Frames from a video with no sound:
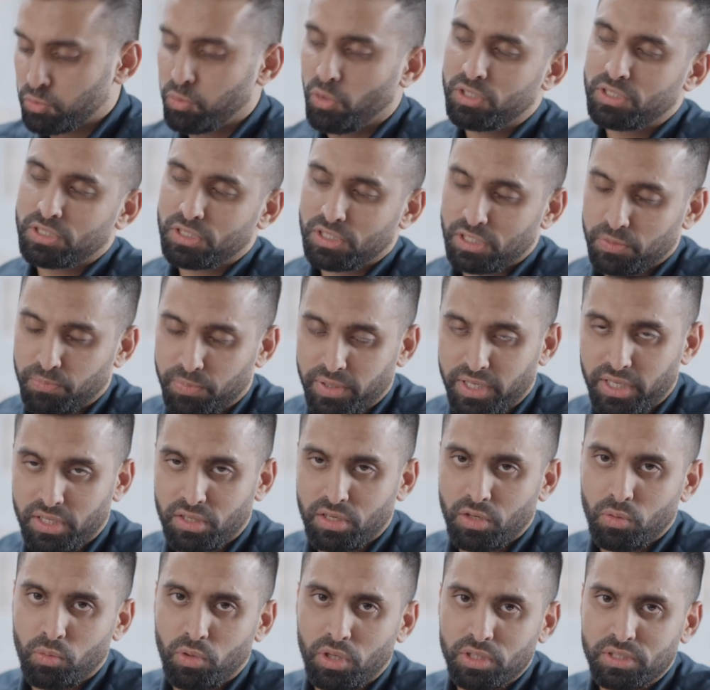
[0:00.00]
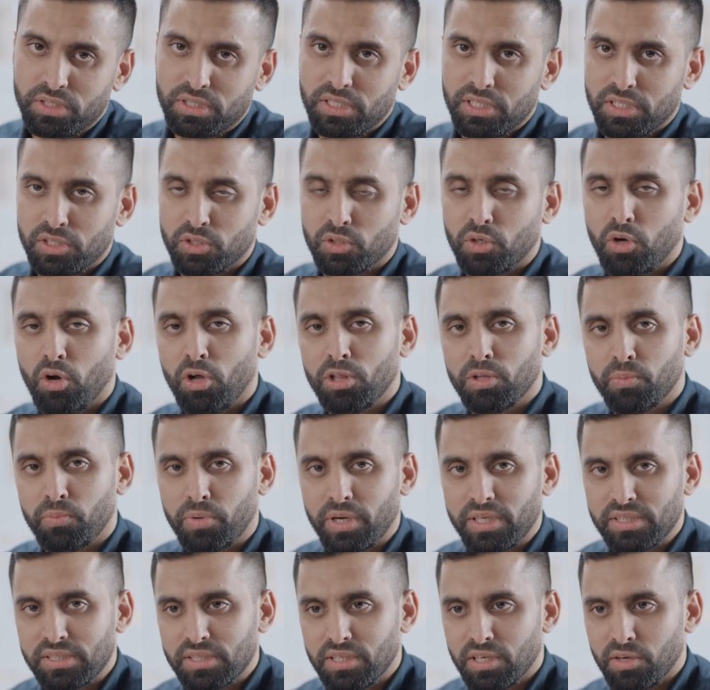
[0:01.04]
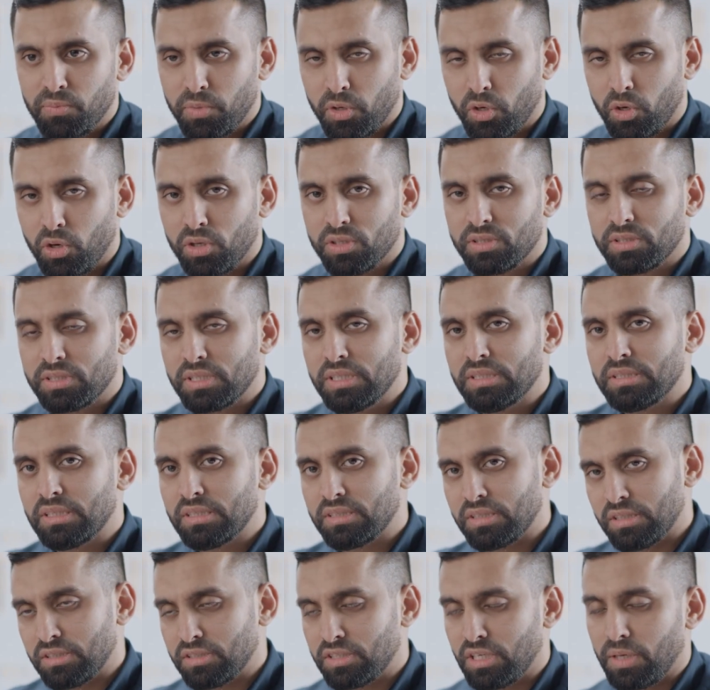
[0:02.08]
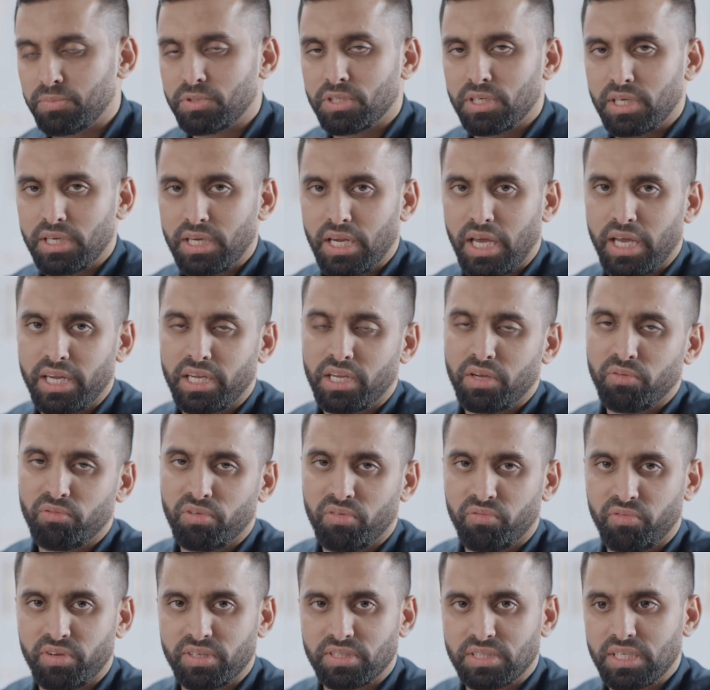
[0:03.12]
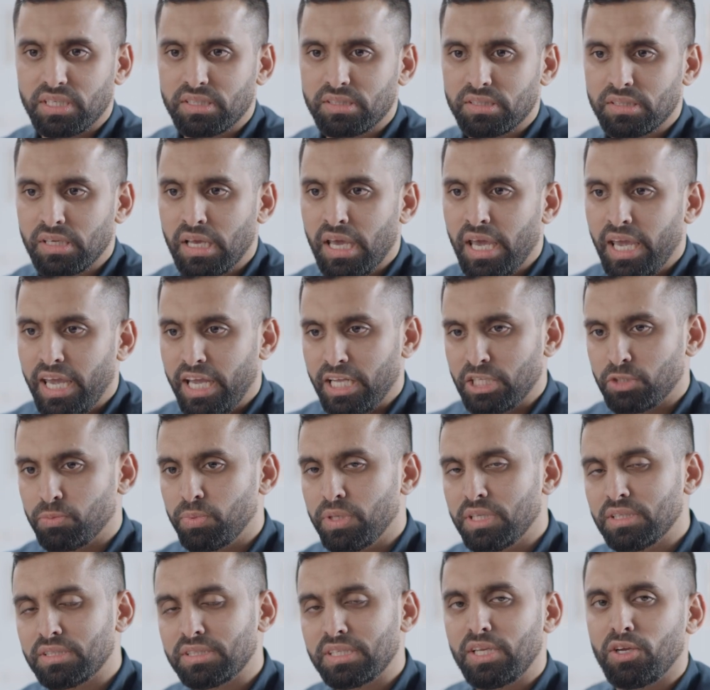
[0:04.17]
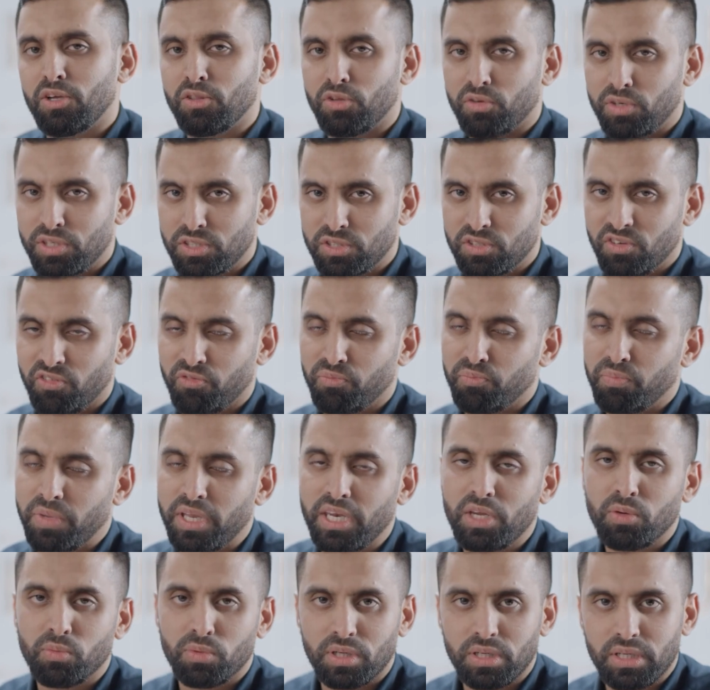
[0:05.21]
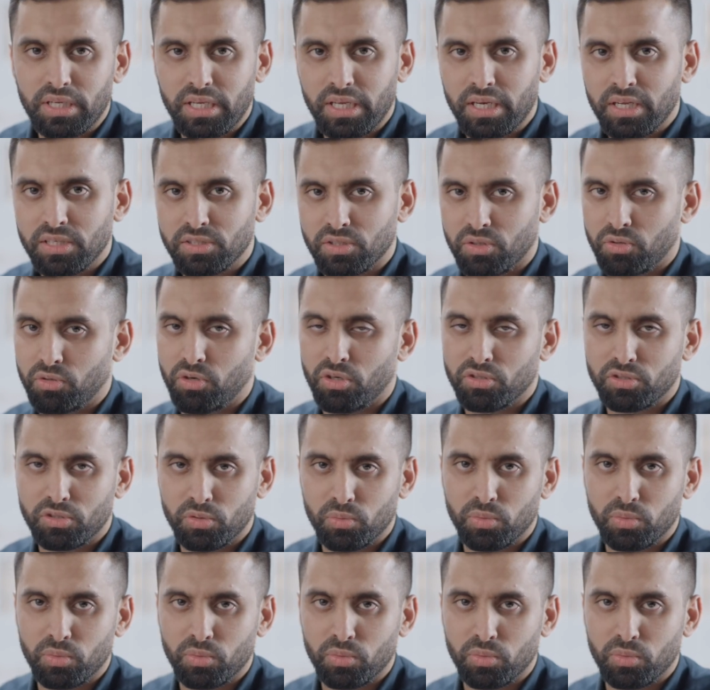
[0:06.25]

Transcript: watch, the particular watch, is called the President because since its inception in 1956, it's been seen on the wrist of many world leaders across the